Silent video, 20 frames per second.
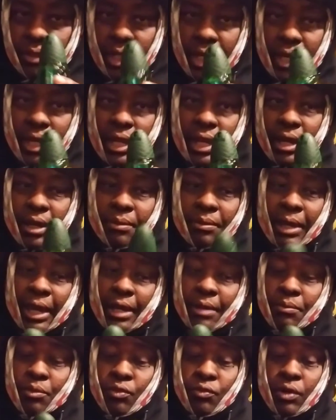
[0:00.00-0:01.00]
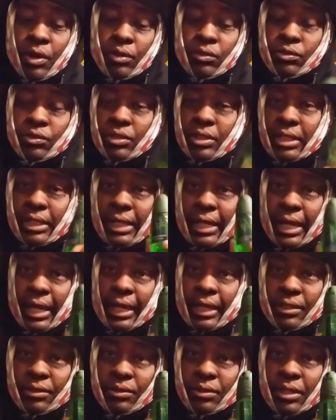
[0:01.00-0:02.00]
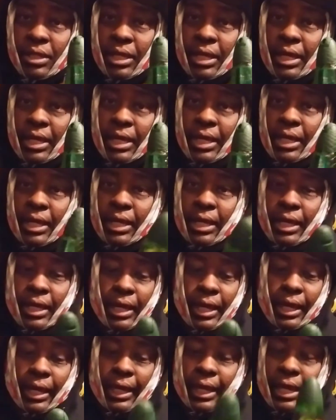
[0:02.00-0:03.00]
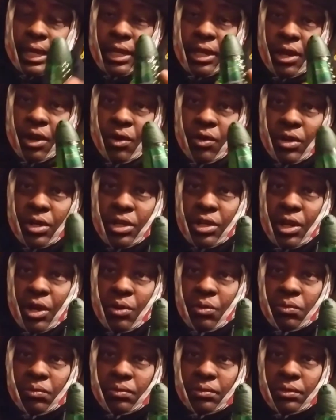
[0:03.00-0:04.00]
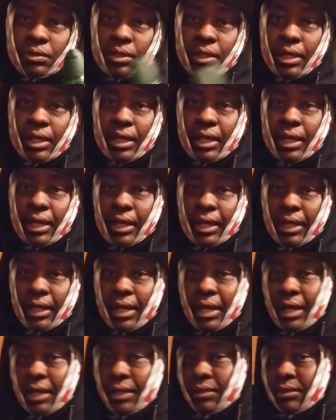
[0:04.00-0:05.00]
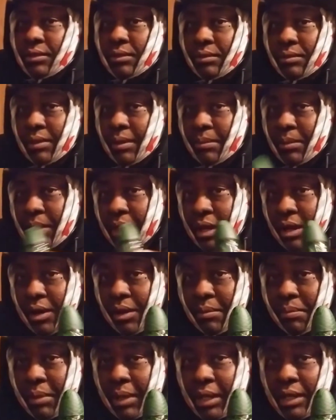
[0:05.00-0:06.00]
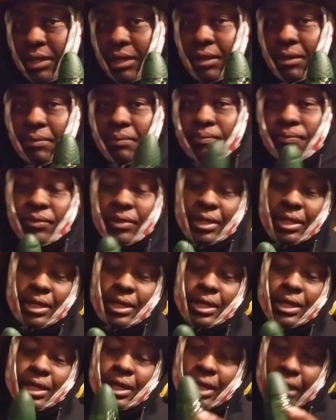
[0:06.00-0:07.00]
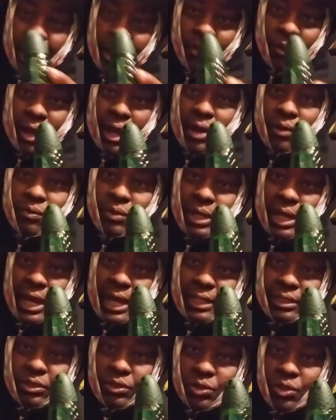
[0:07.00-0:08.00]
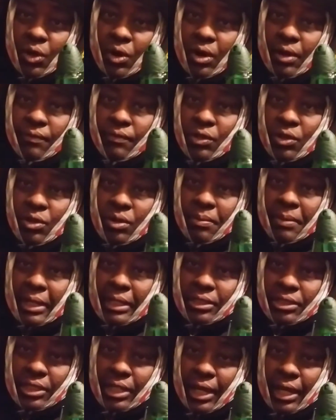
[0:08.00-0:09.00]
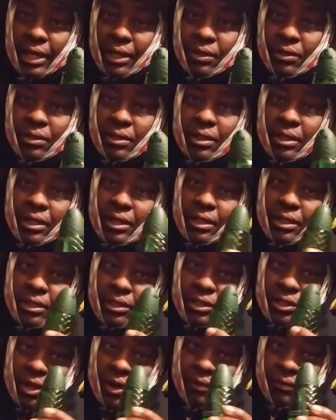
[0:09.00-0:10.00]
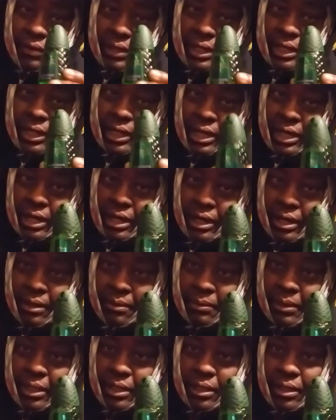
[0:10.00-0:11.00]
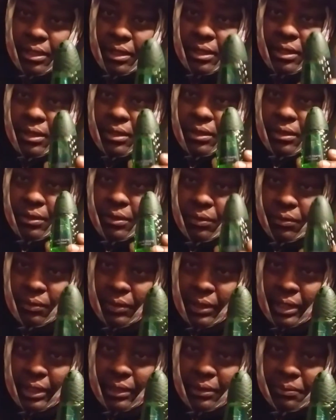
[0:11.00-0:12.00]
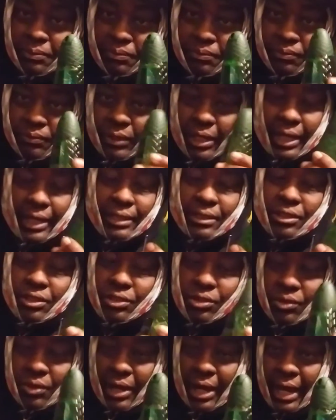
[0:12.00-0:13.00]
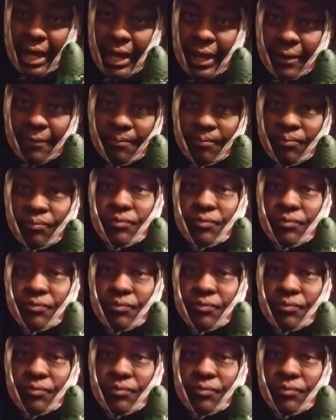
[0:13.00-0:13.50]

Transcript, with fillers: And I've got to move on to the next. I gave y'all the notes. And now it's up to y'all to pick it up. Anyway, I hope you guys enjoyed. If you're new to my channel, don't forget to comment, rate, and subscribe.